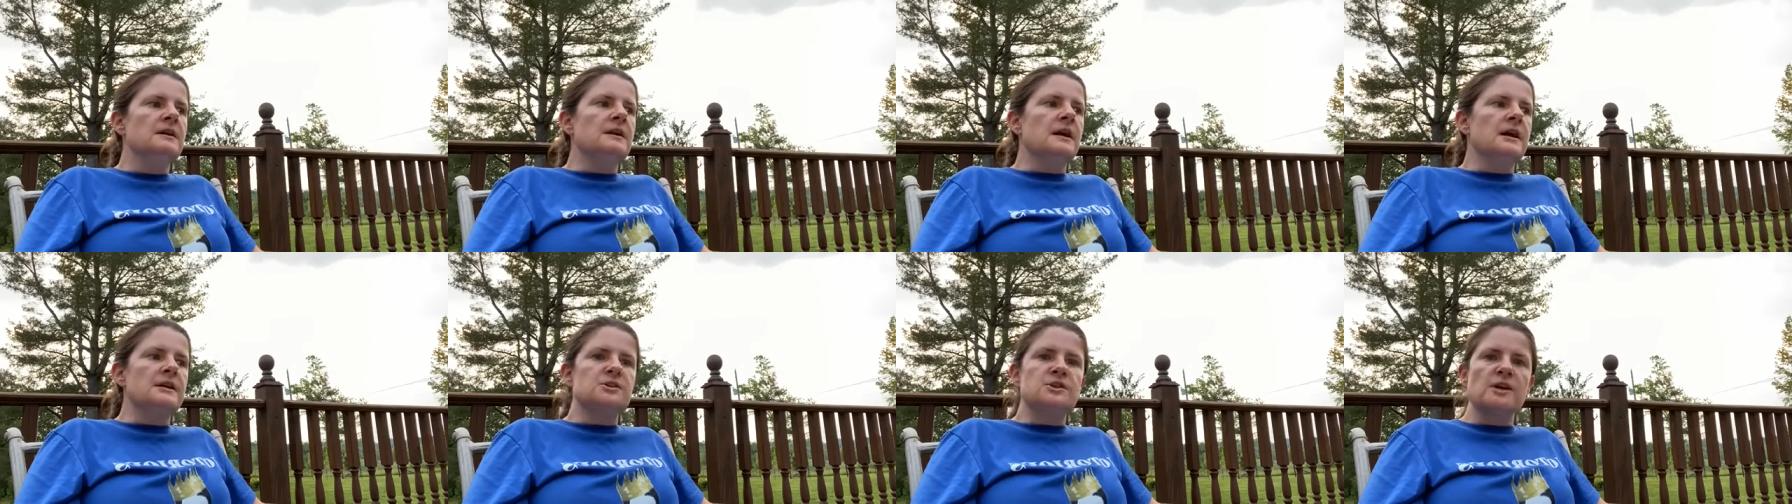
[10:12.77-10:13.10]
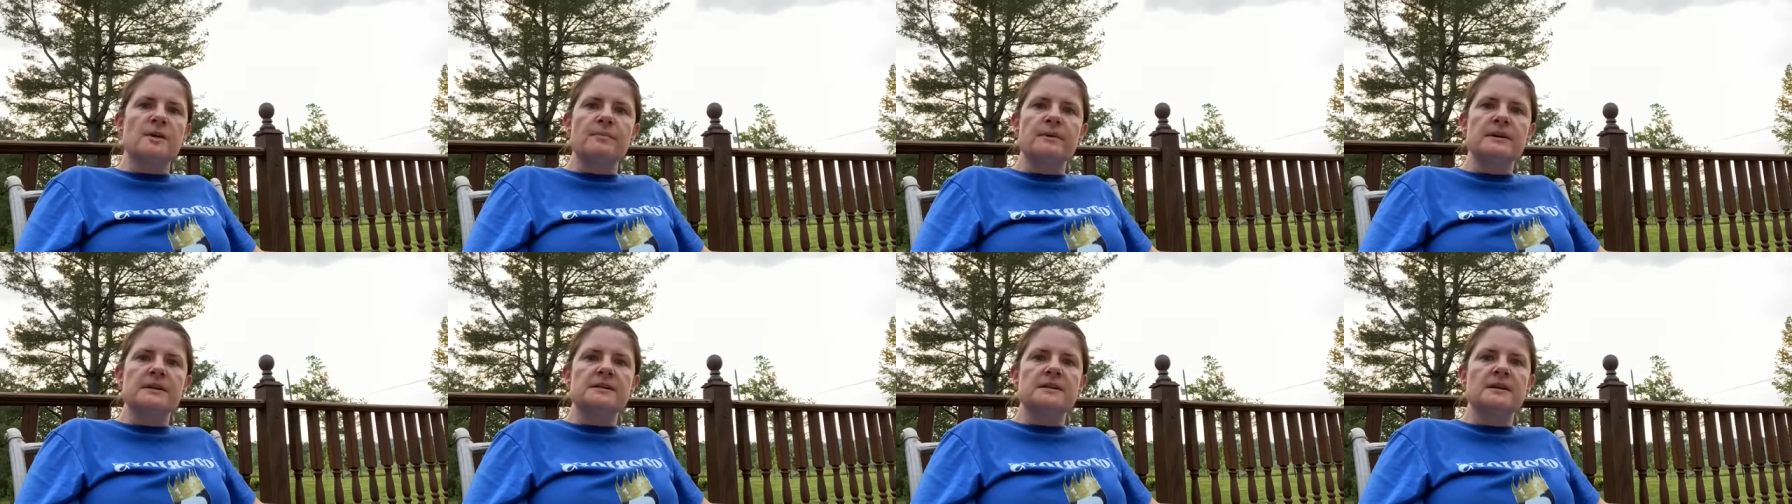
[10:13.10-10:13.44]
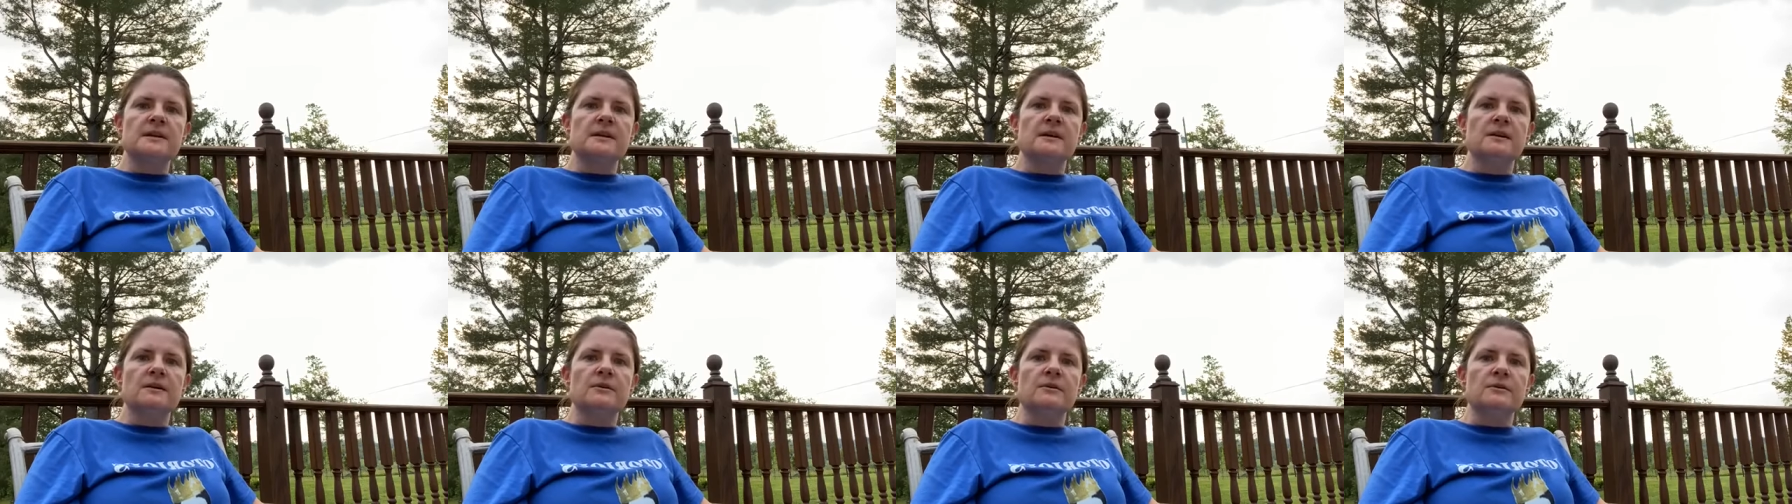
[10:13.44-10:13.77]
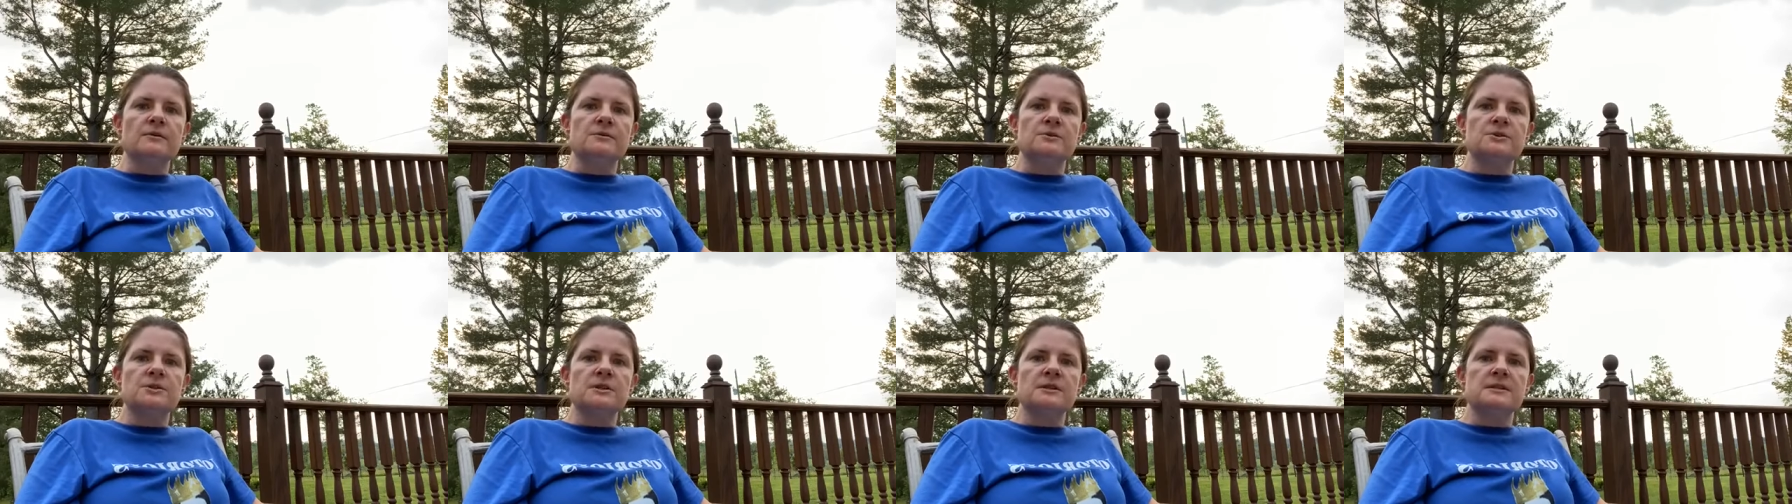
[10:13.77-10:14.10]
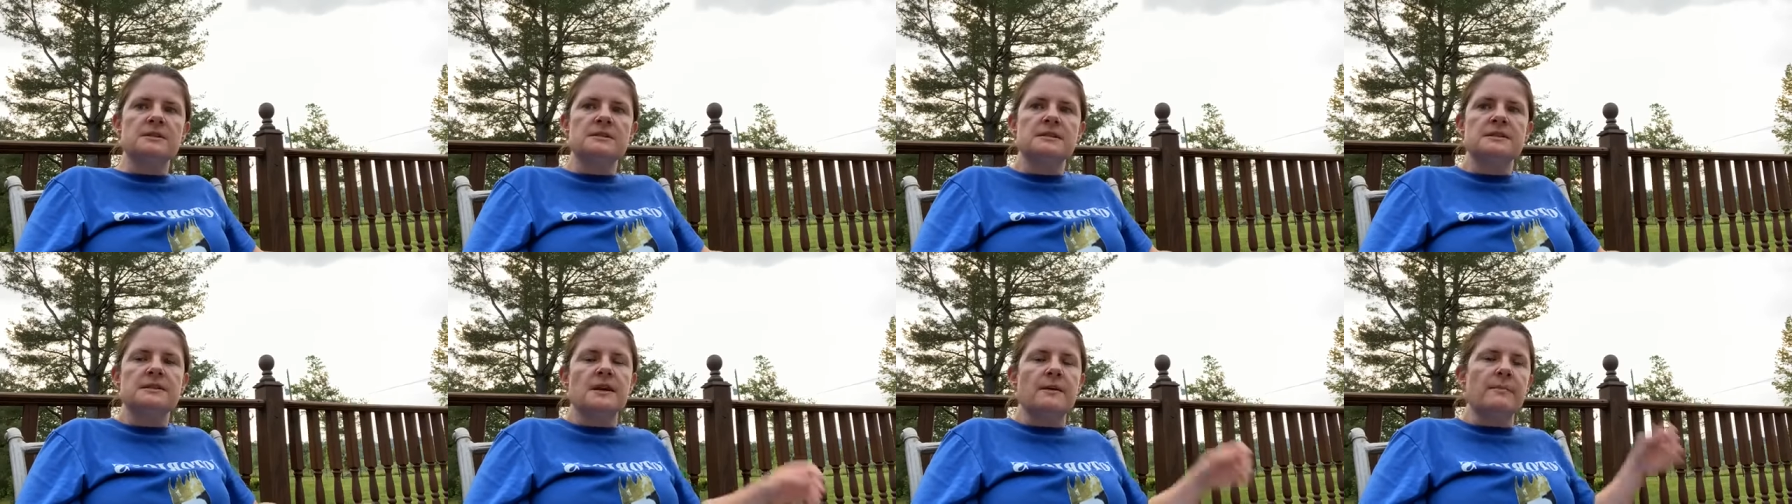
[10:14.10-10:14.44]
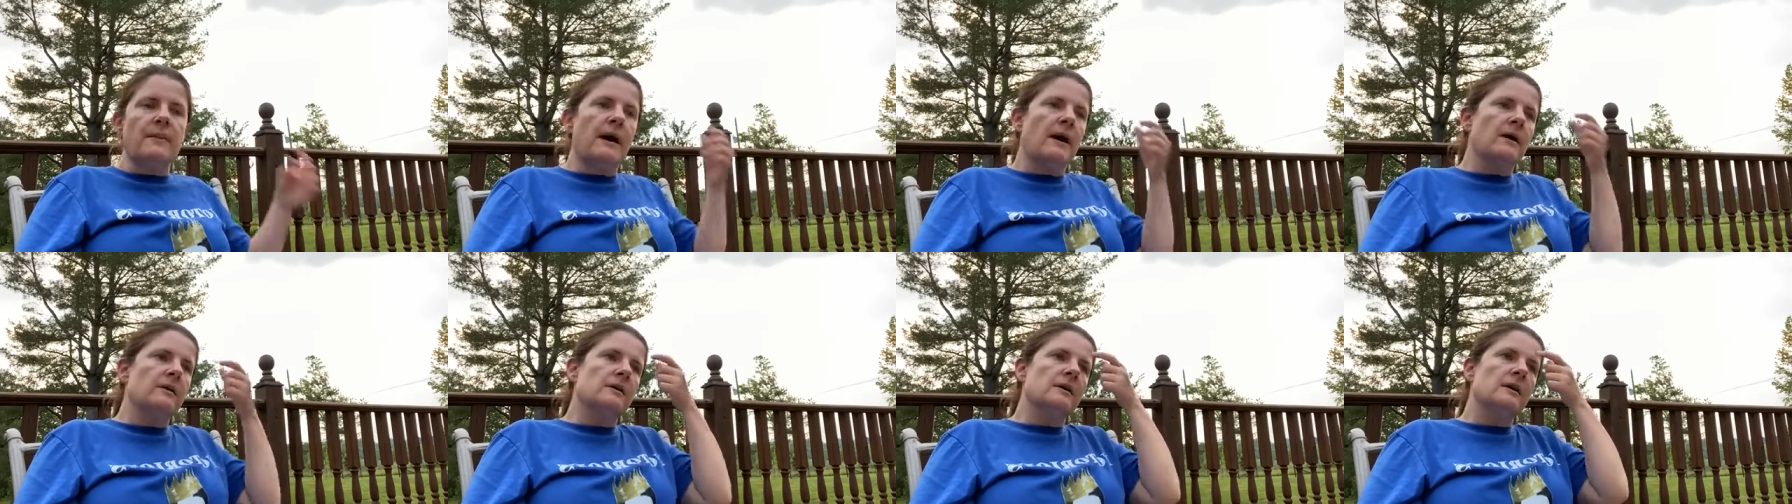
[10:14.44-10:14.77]
not jumping to conclusions
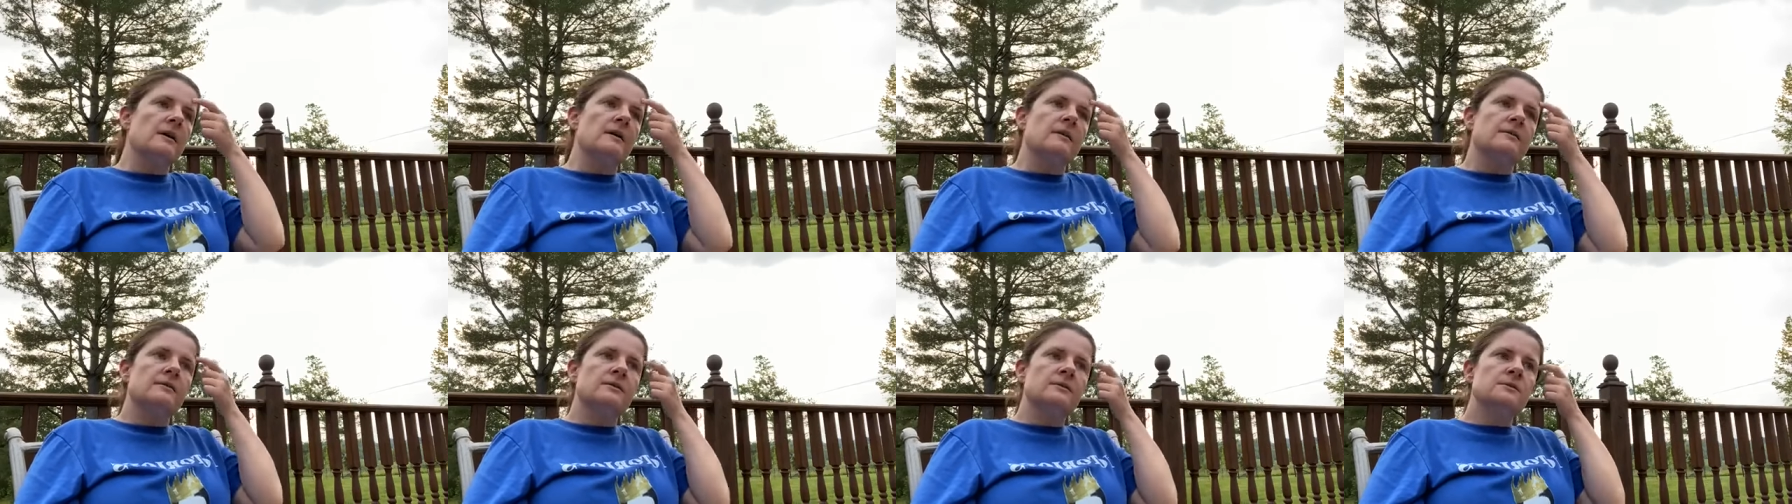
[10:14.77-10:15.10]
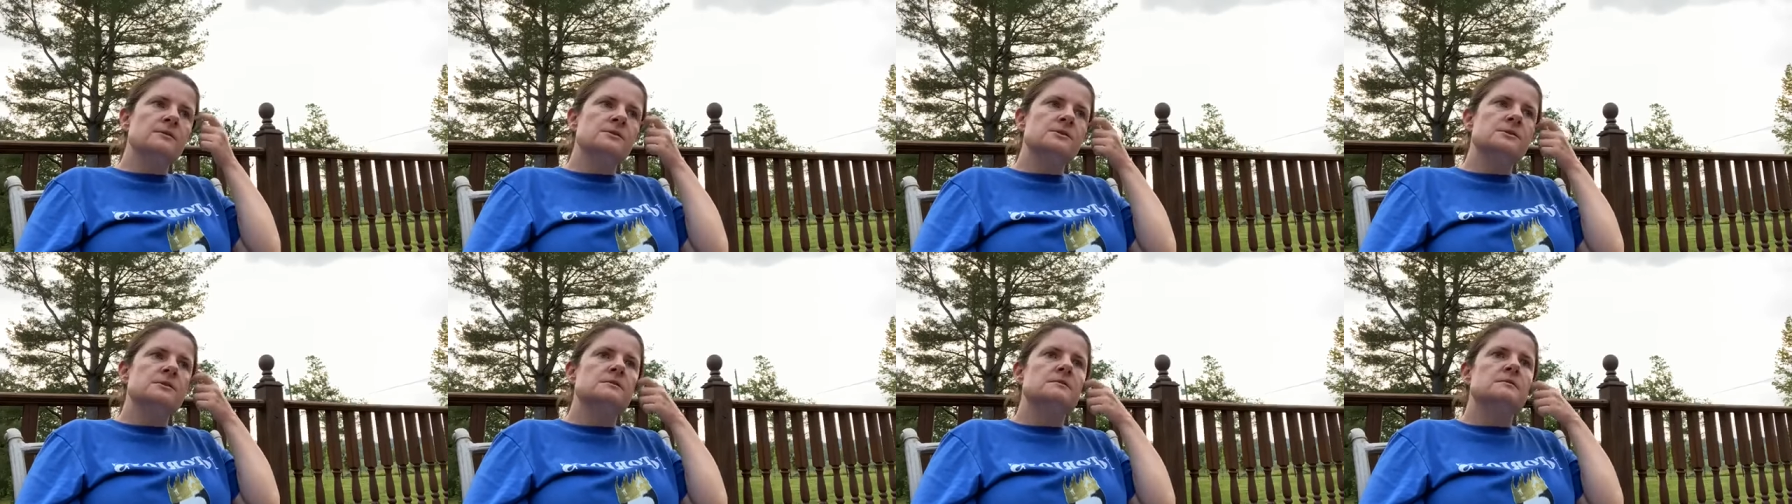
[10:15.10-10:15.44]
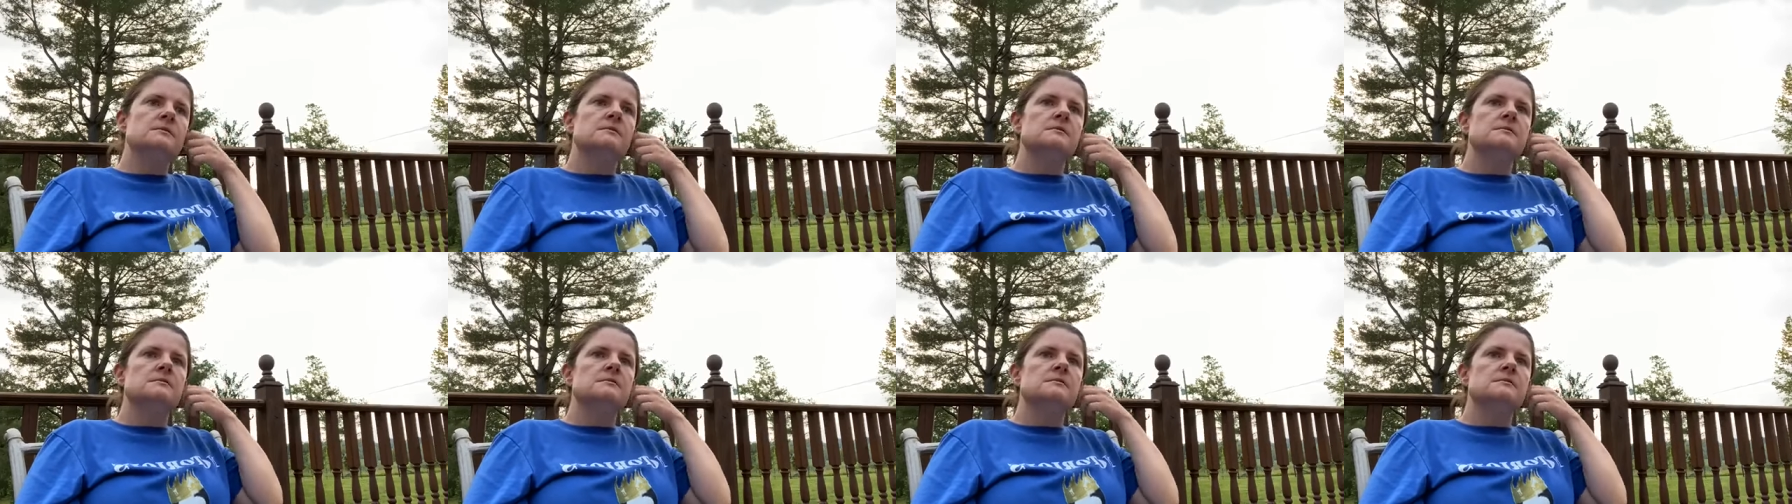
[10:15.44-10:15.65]
about others